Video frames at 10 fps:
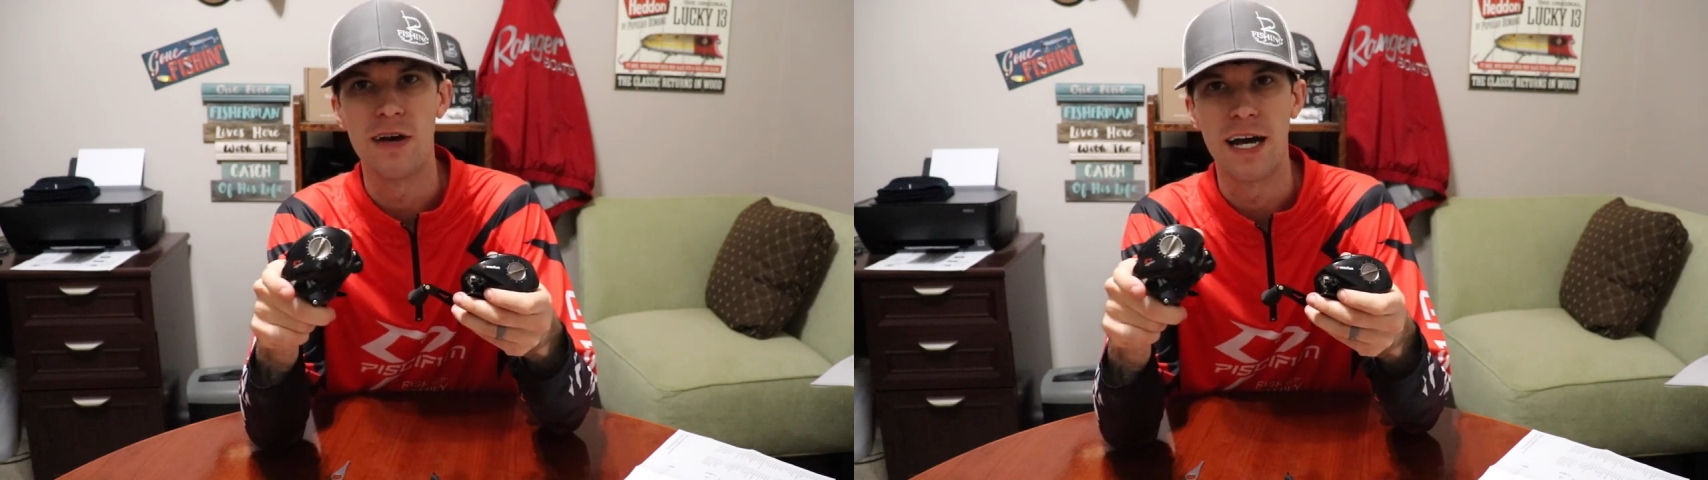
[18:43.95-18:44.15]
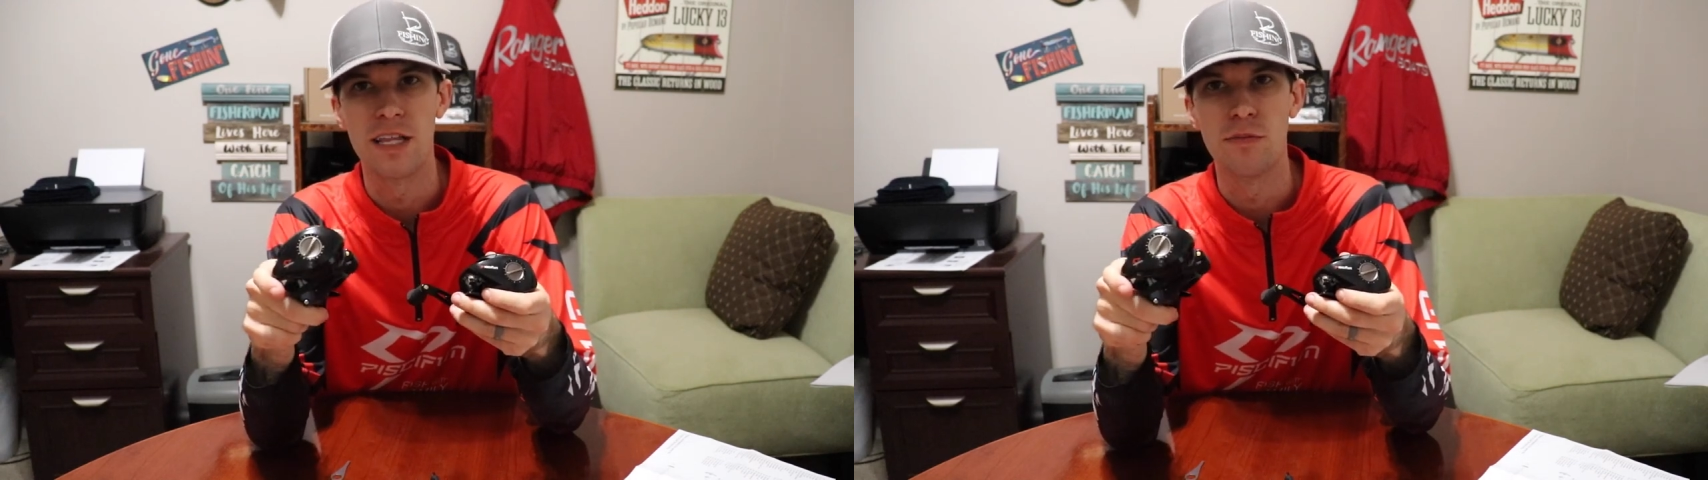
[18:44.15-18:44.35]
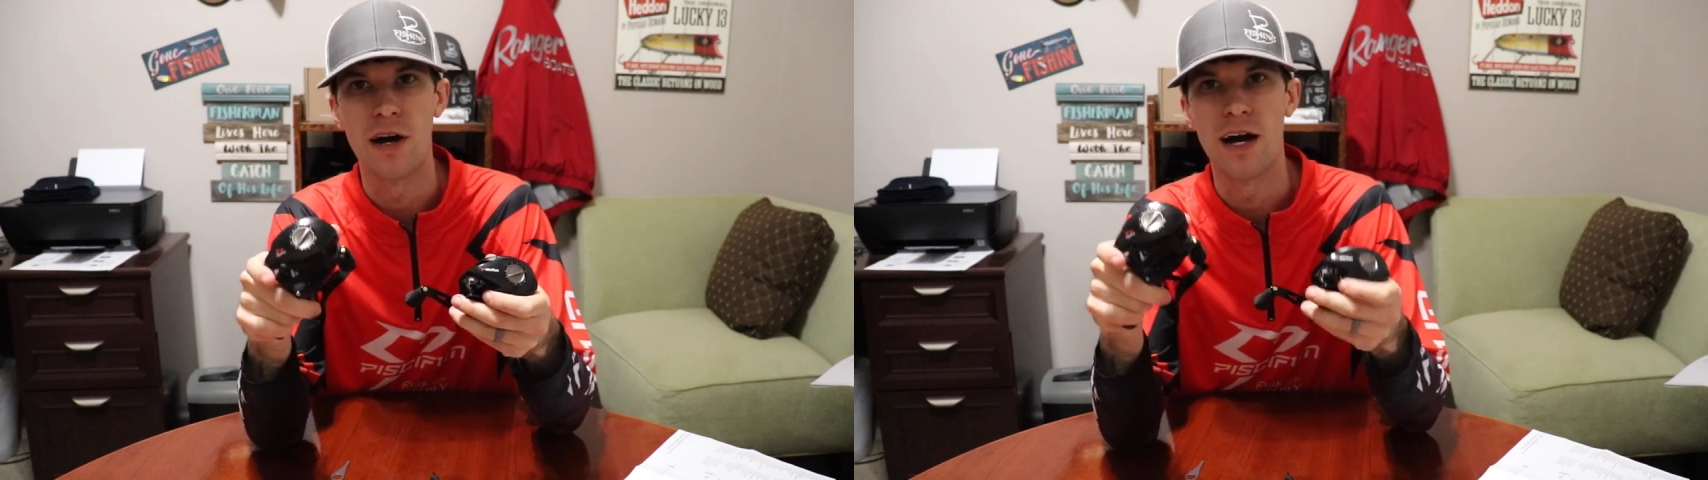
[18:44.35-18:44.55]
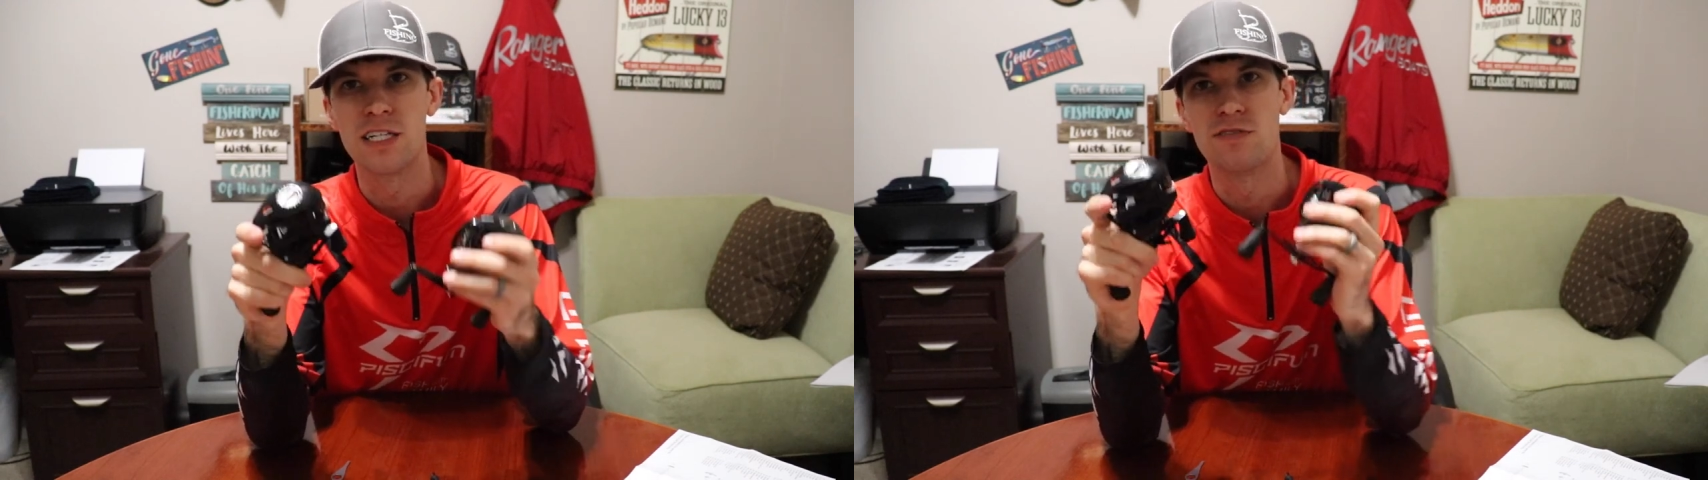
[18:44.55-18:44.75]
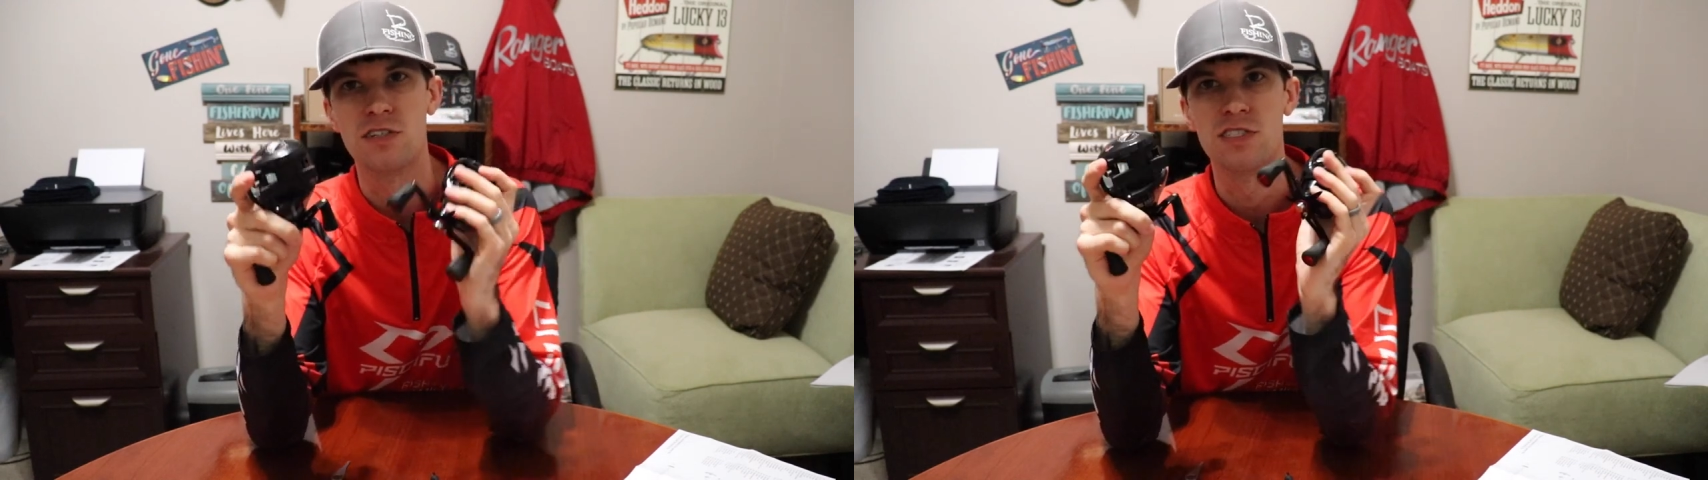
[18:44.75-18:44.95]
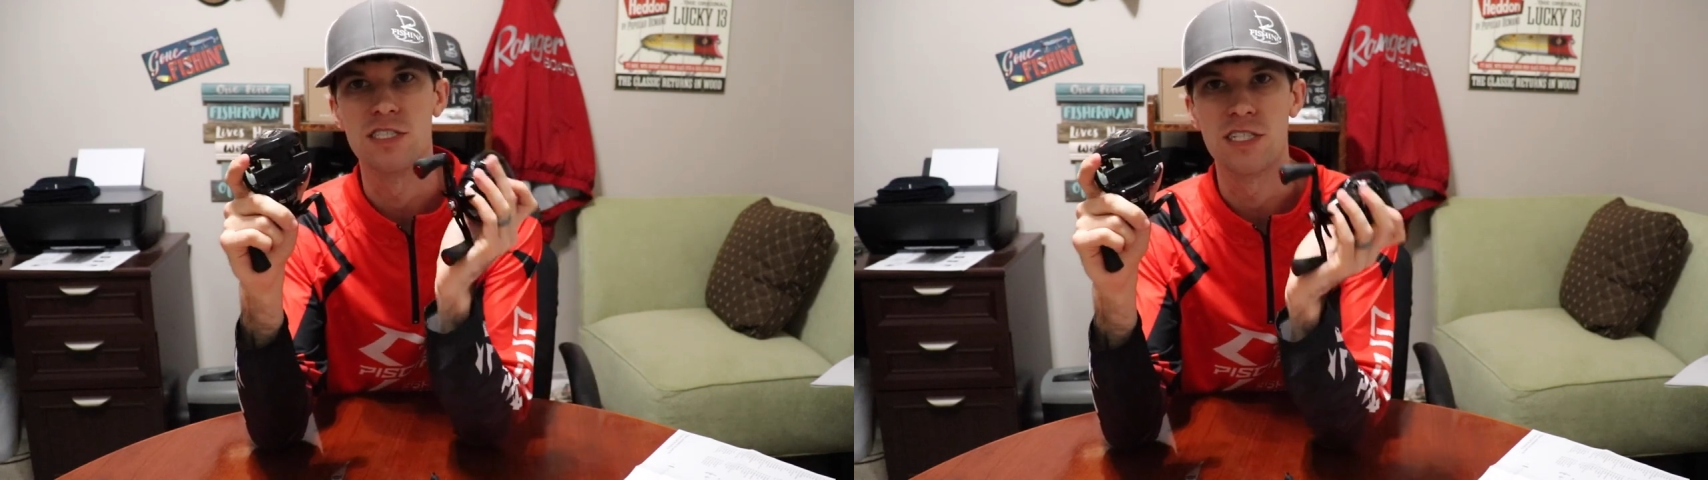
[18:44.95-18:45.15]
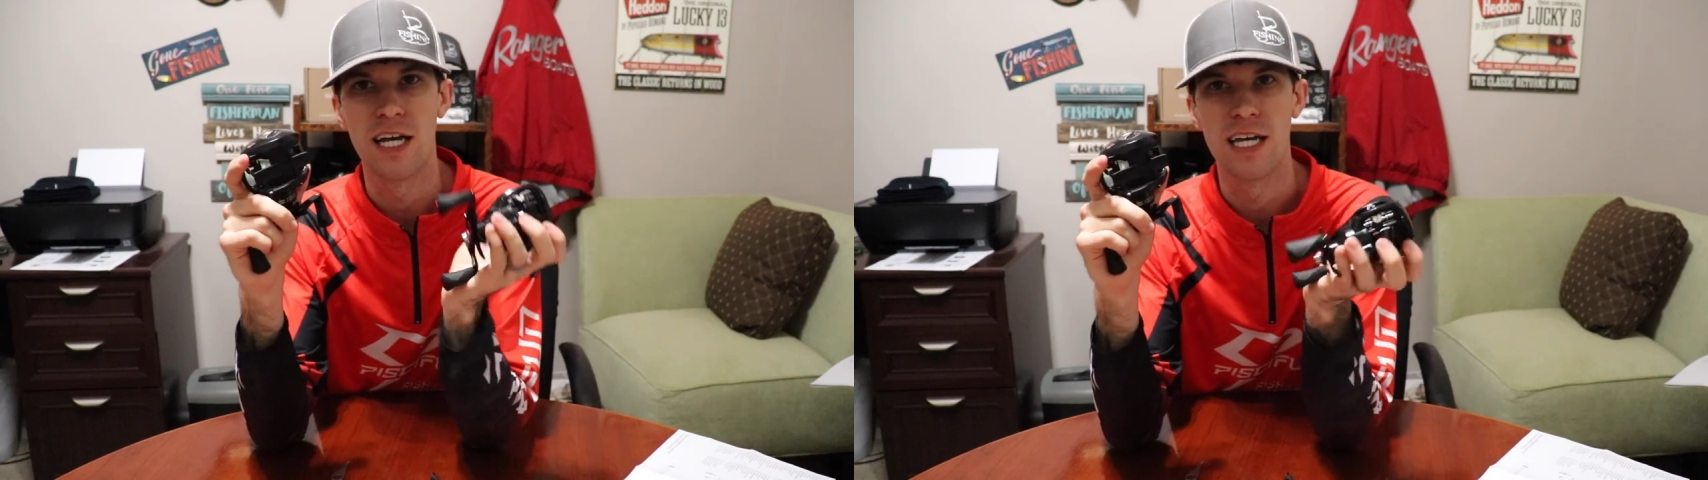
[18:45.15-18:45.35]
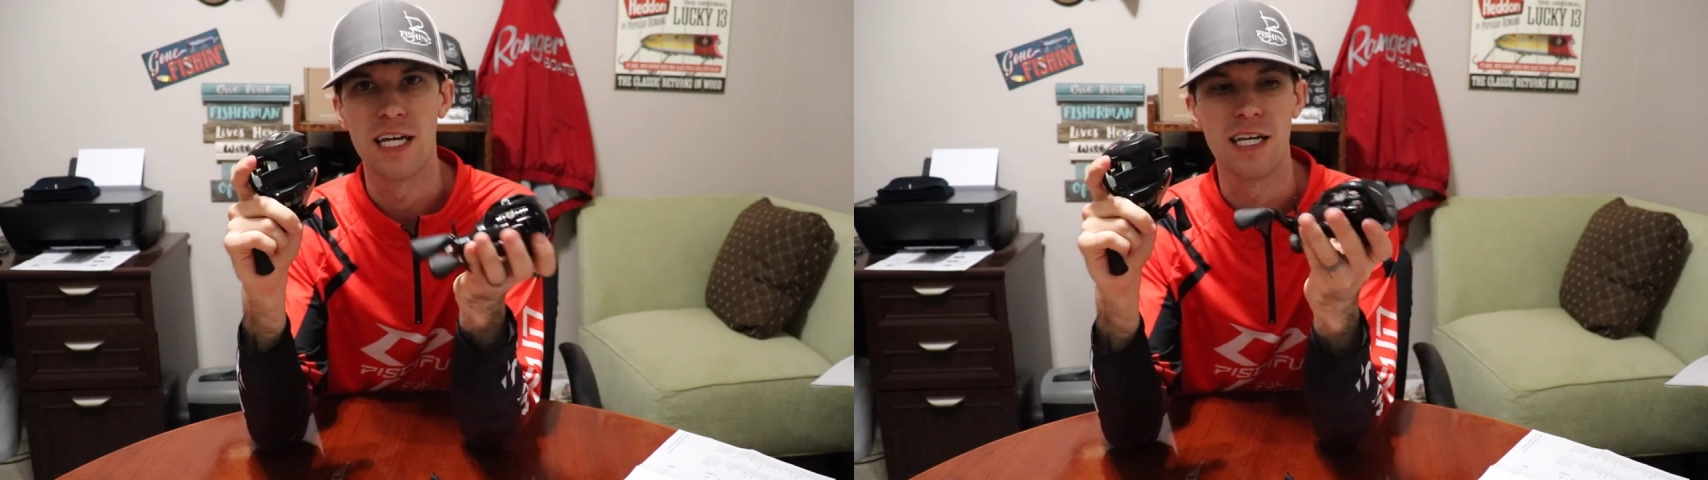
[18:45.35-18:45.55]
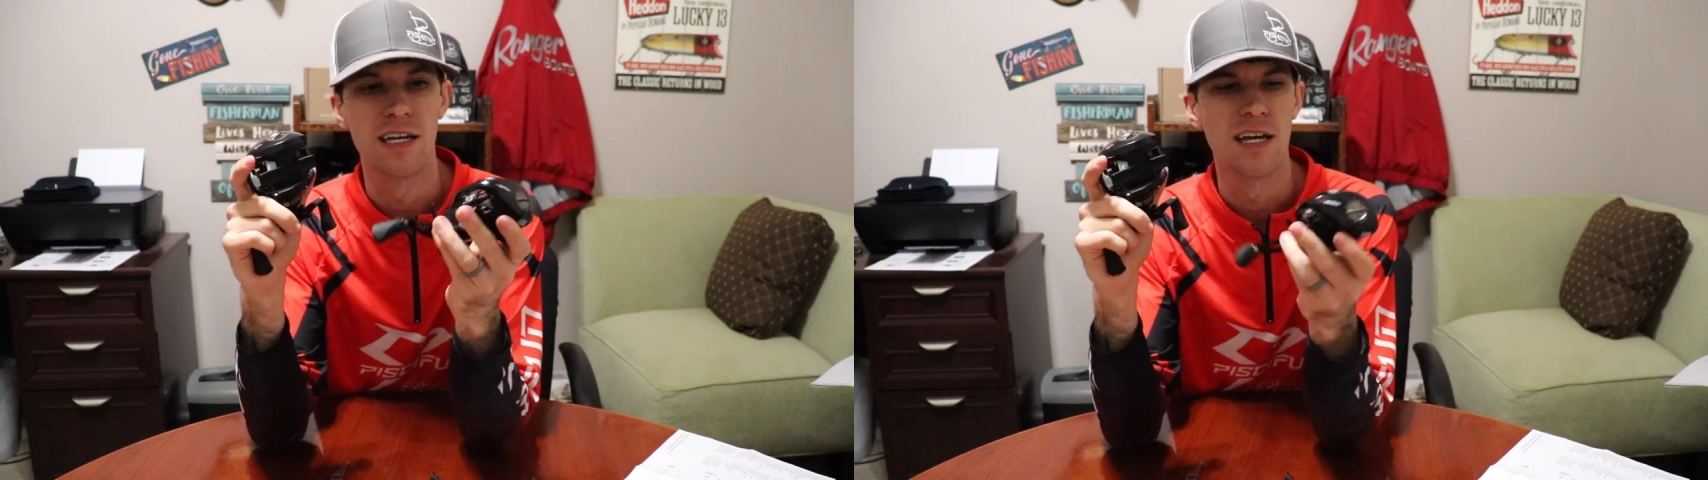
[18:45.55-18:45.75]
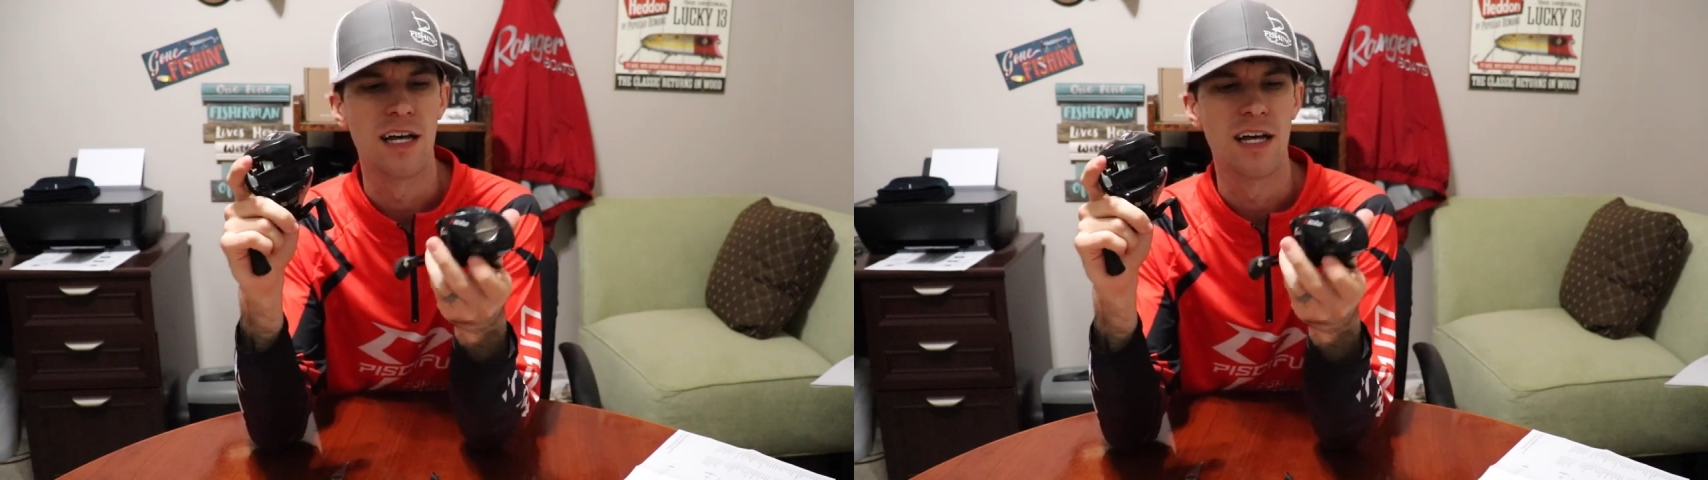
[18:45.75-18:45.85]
out of the box versus a,